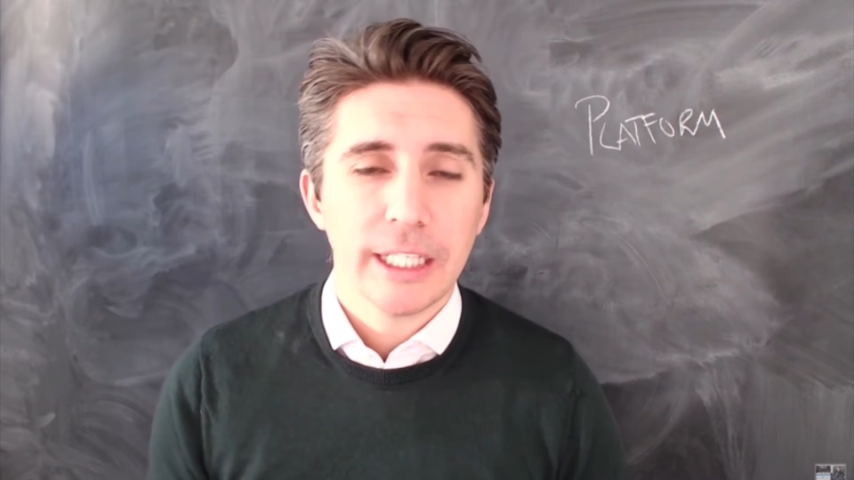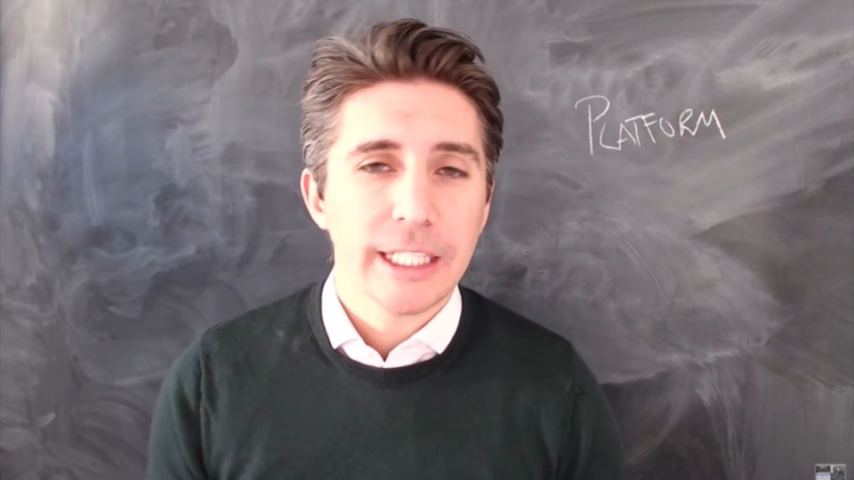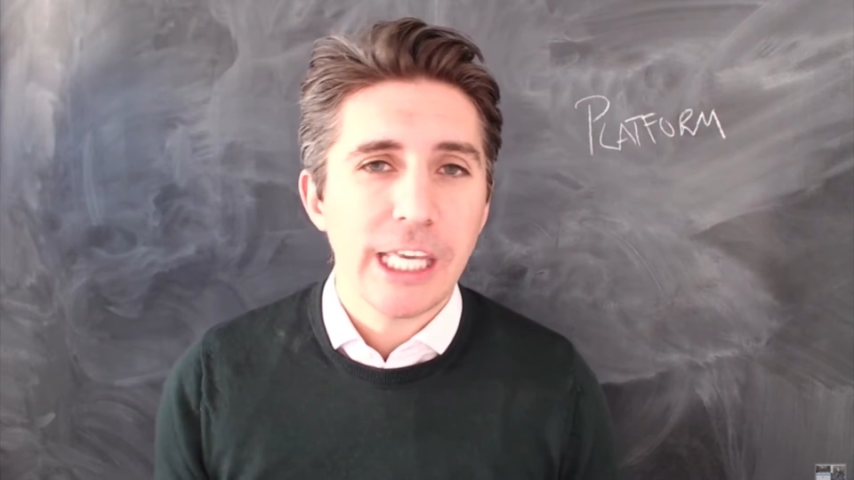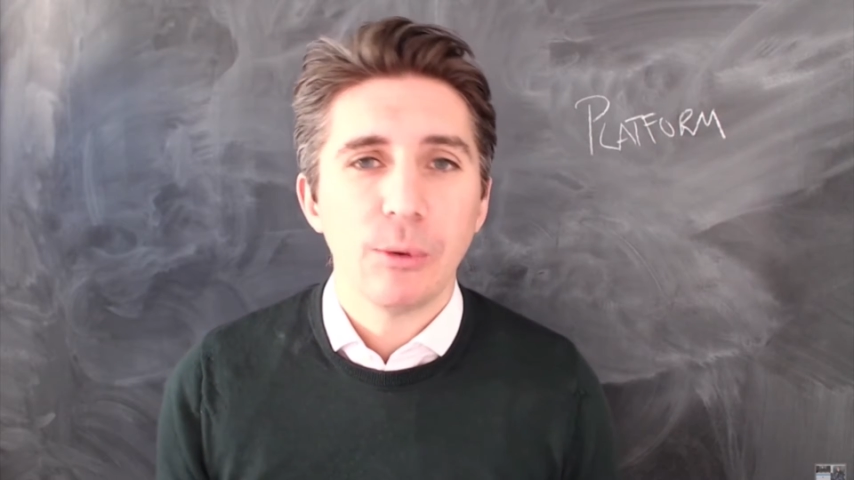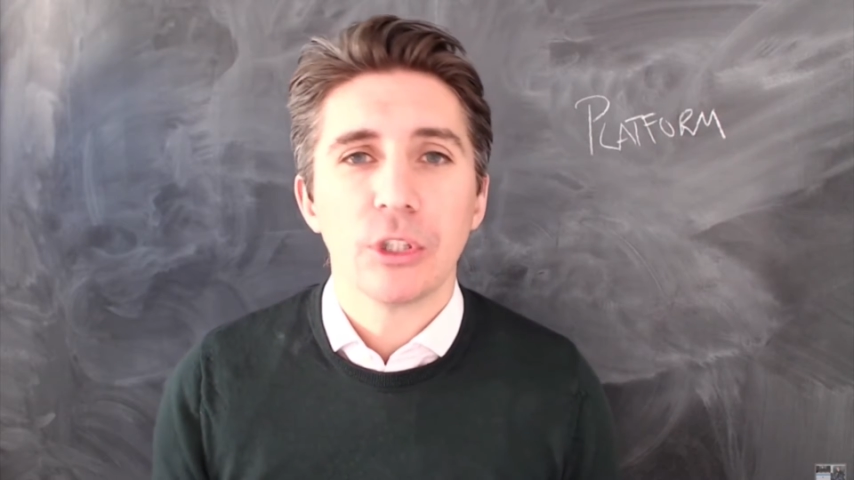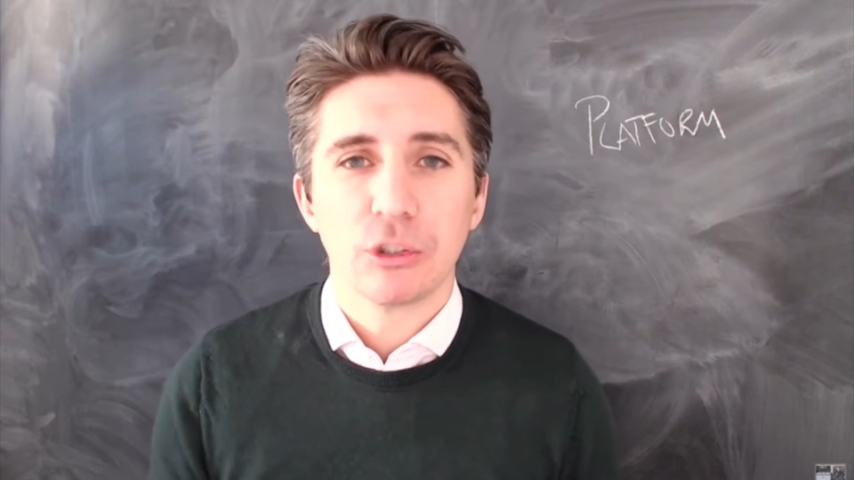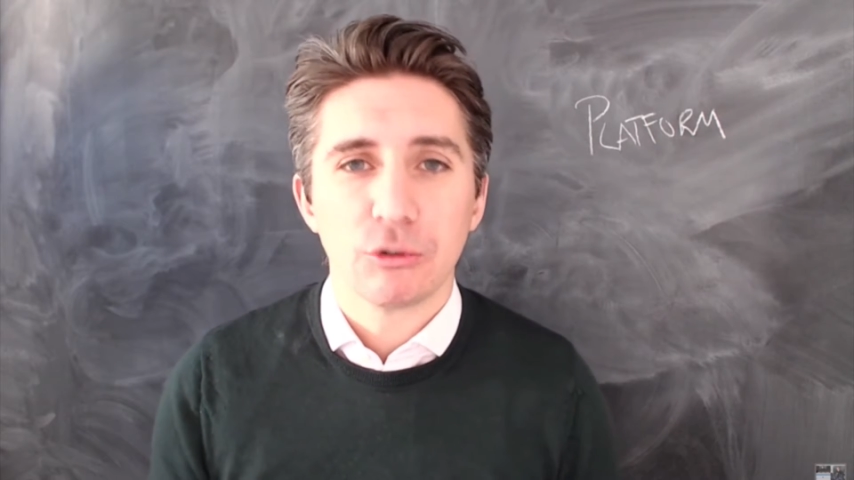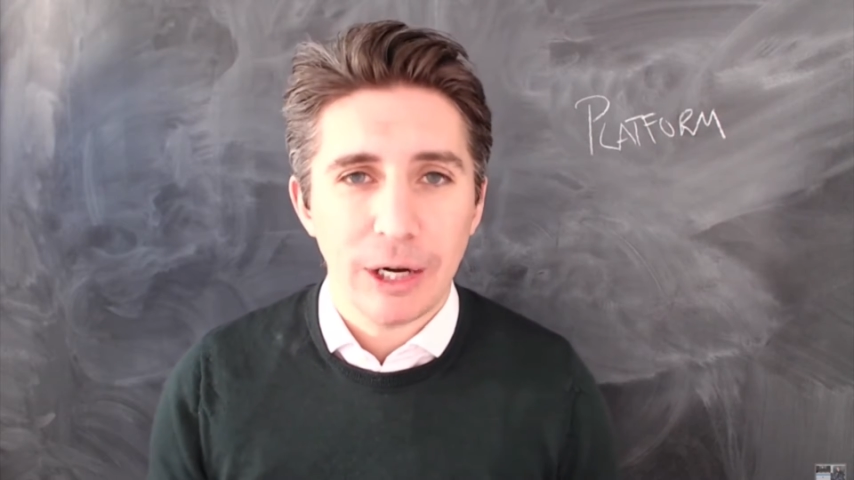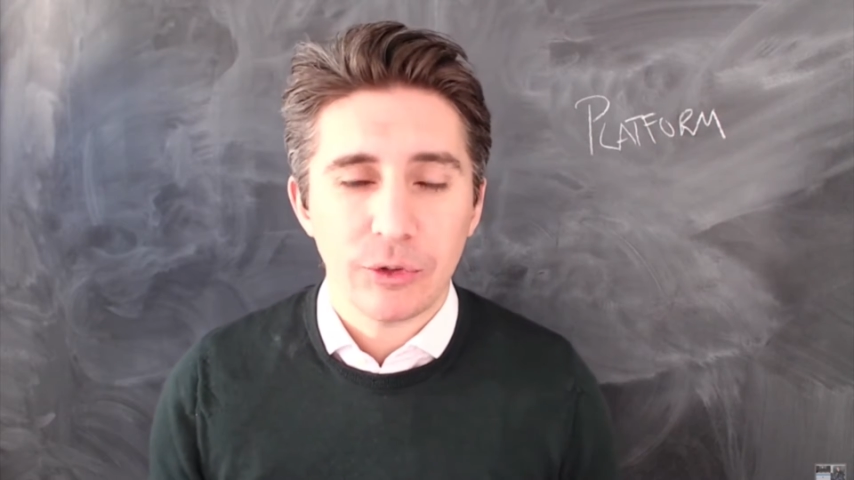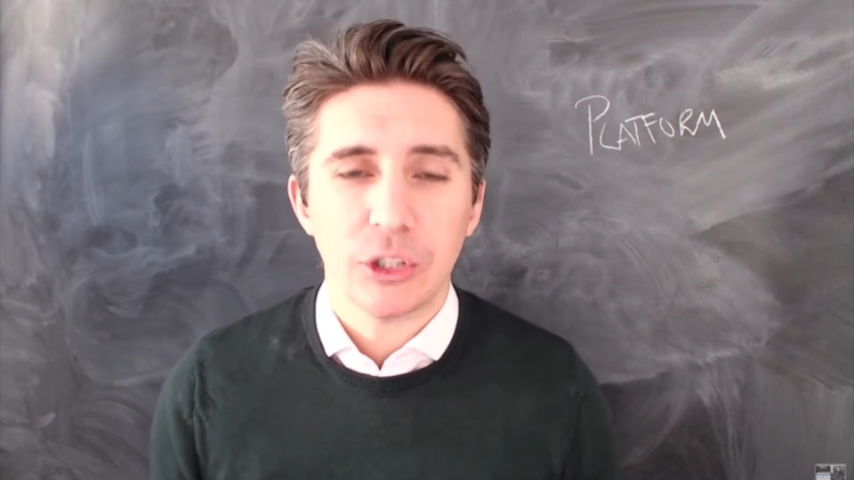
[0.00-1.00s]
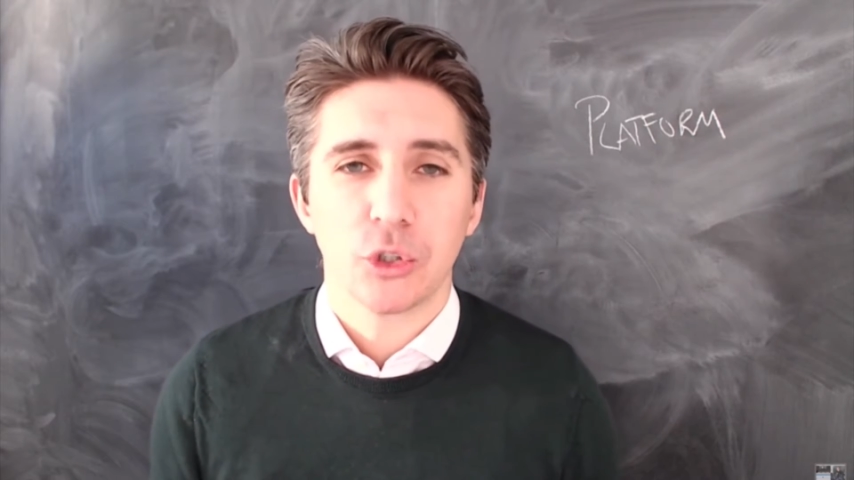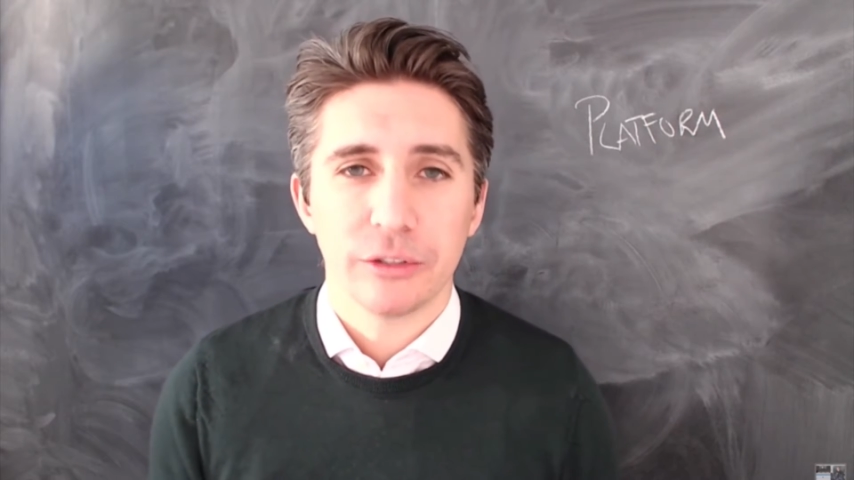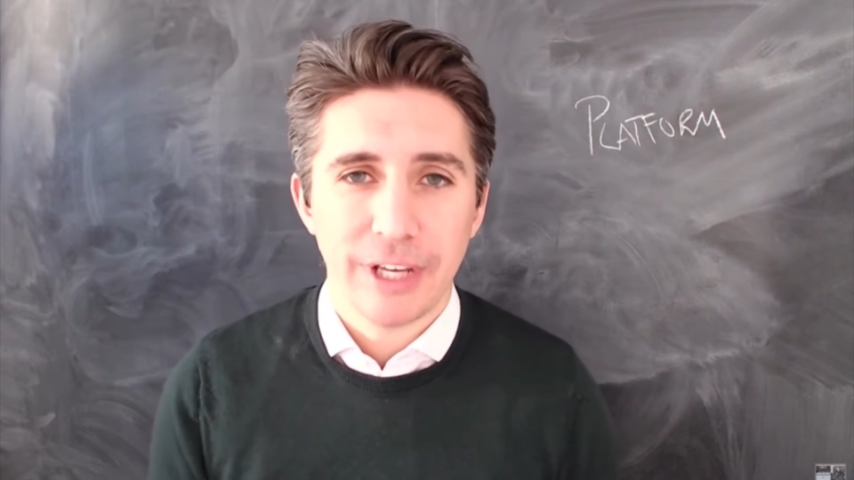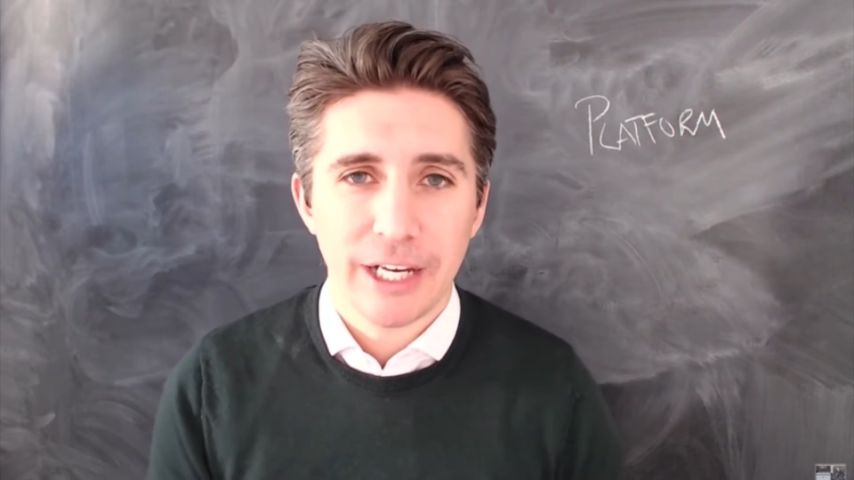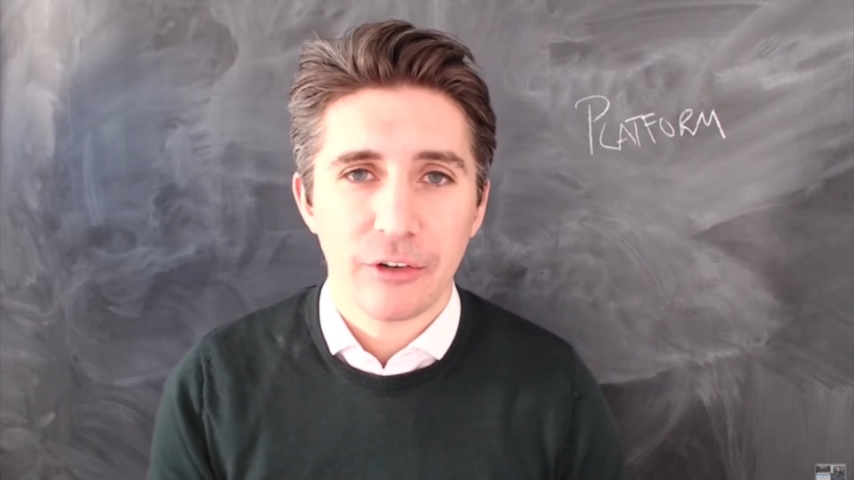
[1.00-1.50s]
keywords around that sort of
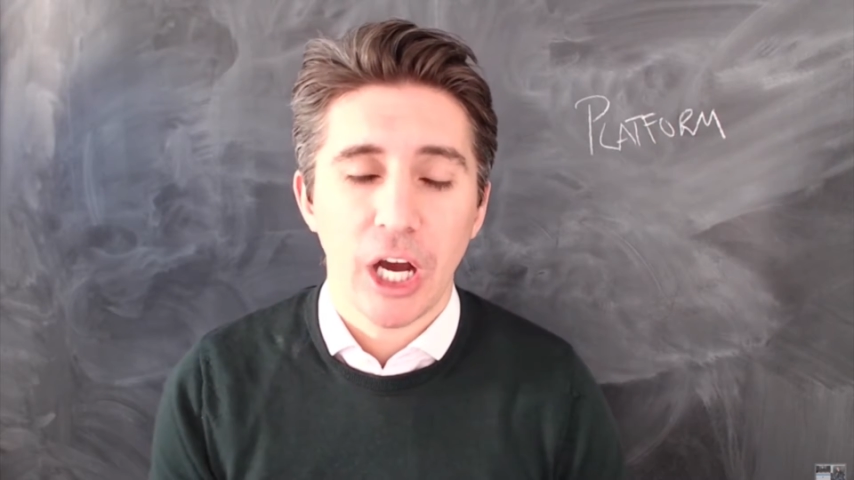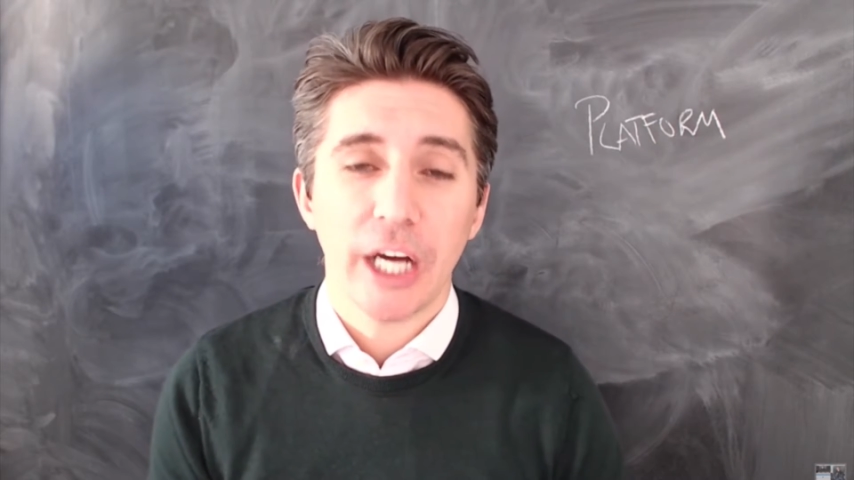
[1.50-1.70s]
area.